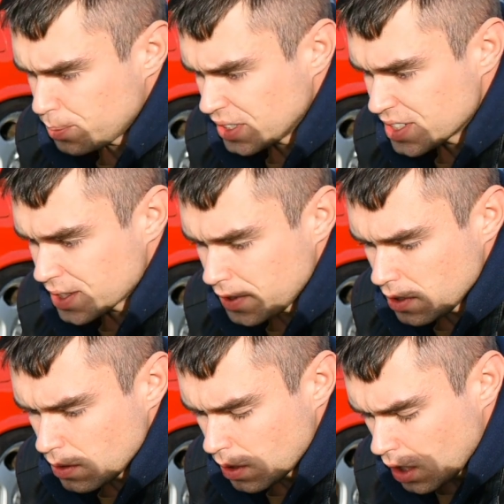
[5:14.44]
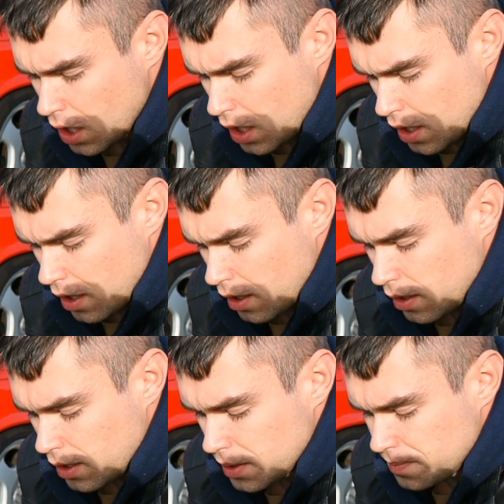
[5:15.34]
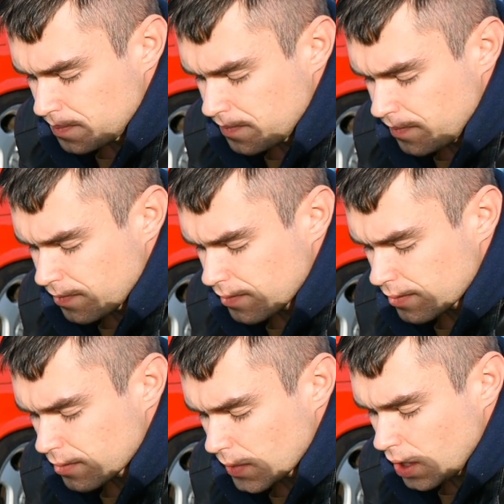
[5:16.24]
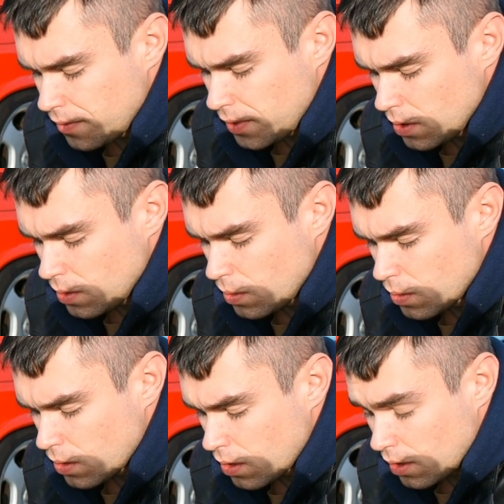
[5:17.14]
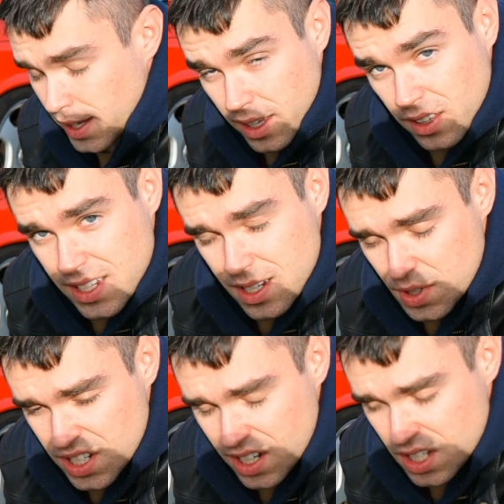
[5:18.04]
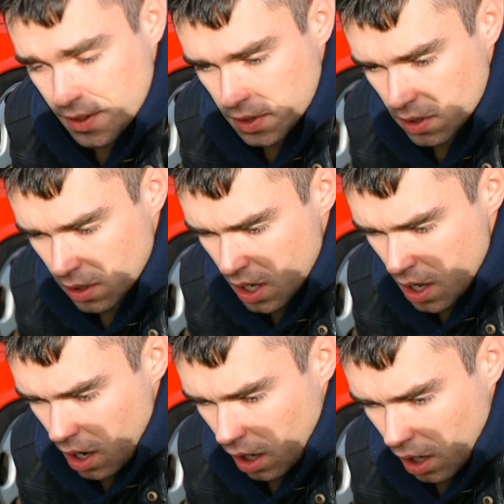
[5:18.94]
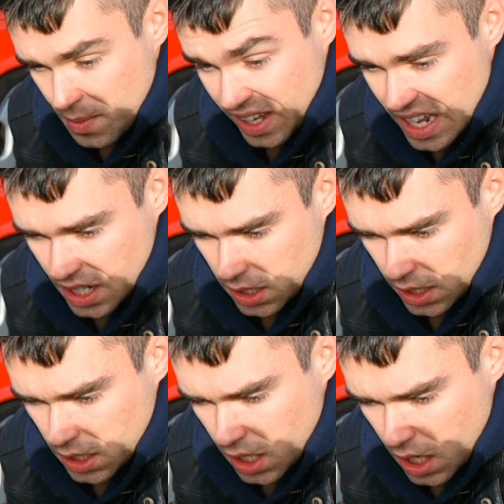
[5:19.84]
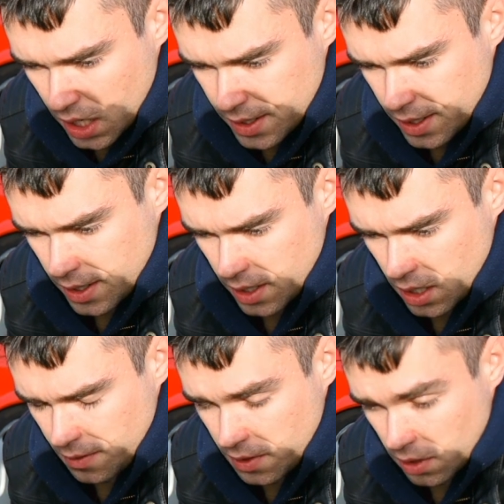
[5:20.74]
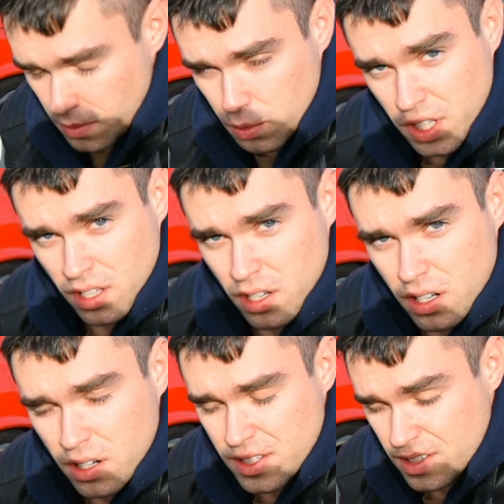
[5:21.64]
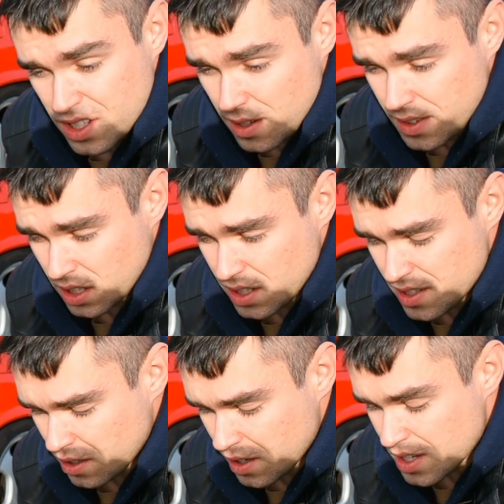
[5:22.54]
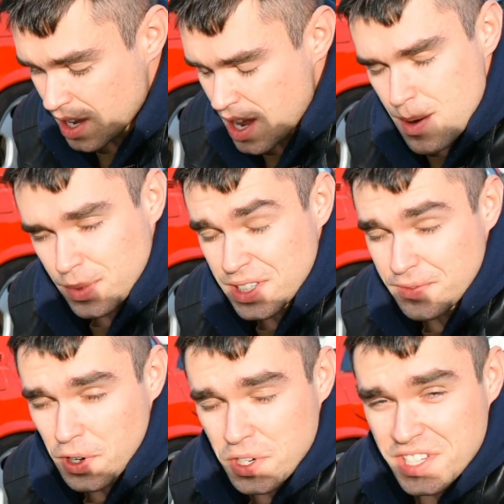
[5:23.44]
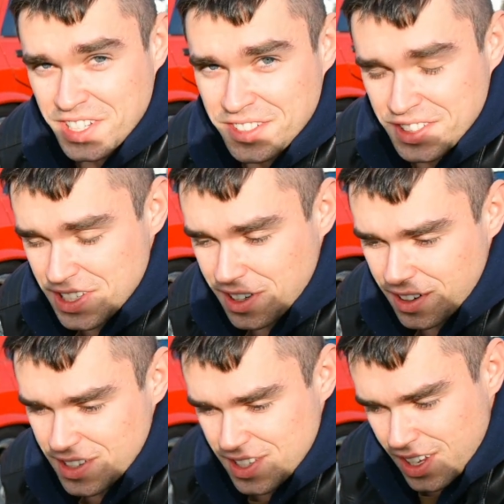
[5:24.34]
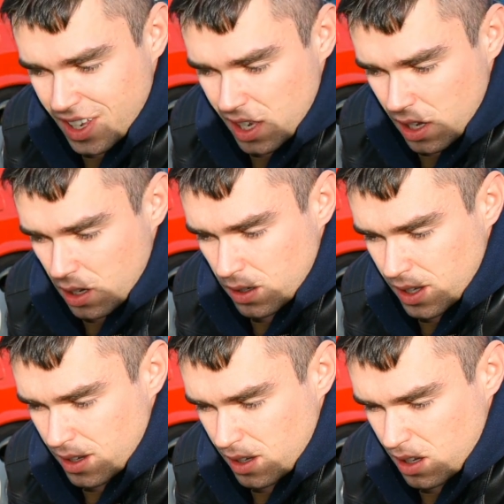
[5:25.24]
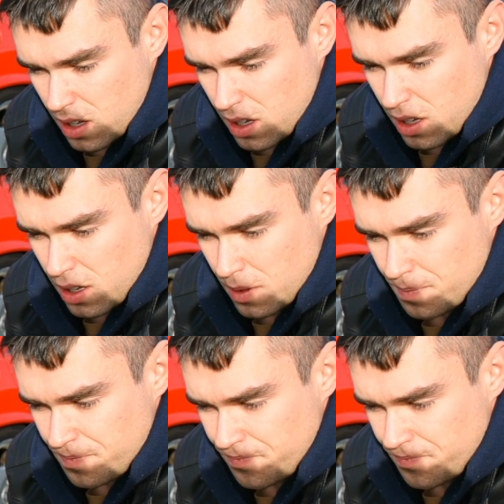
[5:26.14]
please if you uh, if you like classic Mercedes if you are mechanically inclined and if you love working on cars and saving these cars please focus on these cars okay um,